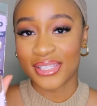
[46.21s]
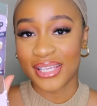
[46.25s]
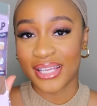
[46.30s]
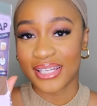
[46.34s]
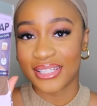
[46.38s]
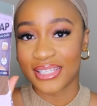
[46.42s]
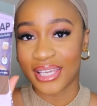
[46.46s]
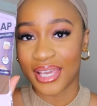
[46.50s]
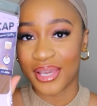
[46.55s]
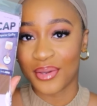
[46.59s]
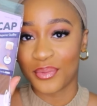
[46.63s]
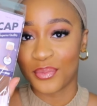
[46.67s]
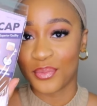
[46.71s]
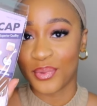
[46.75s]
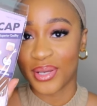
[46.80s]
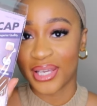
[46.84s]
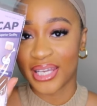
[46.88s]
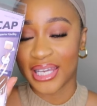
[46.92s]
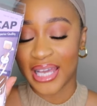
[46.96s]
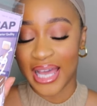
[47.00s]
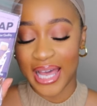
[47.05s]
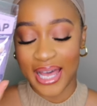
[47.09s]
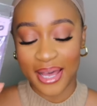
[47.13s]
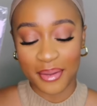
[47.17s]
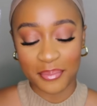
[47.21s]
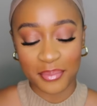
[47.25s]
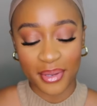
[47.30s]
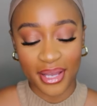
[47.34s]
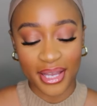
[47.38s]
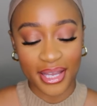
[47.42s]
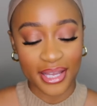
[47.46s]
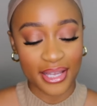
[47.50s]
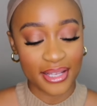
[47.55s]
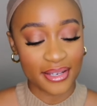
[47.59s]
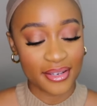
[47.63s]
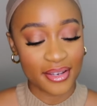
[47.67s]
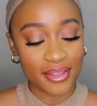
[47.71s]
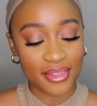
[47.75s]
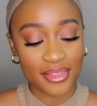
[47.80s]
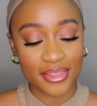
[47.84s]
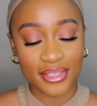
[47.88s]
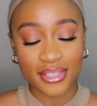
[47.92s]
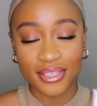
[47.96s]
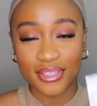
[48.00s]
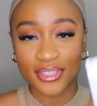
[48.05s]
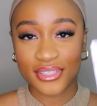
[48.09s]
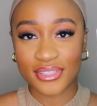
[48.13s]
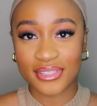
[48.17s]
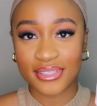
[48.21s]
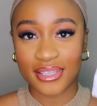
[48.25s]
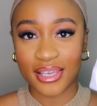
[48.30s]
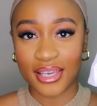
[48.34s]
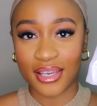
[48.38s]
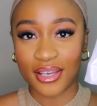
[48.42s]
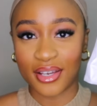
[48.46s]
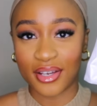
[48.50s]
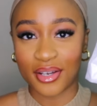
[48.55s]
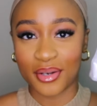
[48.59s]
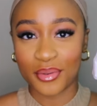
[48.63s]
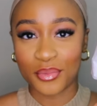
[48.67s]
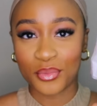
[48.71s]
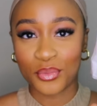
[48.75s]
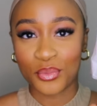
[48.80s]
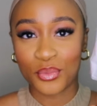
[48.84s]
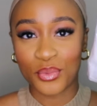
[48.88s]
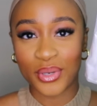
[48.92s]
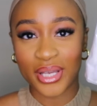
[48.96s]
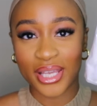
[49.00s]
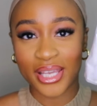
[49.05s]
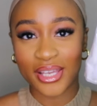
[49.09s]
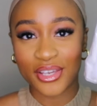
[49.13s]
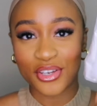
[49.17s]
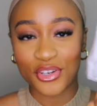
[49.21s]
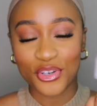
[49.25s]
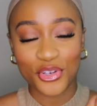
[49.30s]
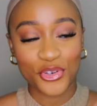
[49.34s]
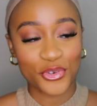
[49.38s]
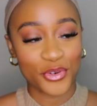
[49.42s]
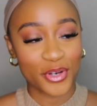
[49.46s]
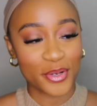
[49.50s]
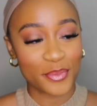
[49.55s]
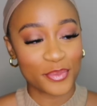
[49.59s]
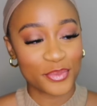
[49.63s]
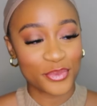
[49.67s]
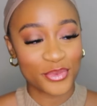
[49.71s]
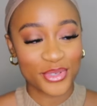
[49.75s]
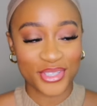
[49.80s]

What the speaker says: sent a wig cap and this wig grip,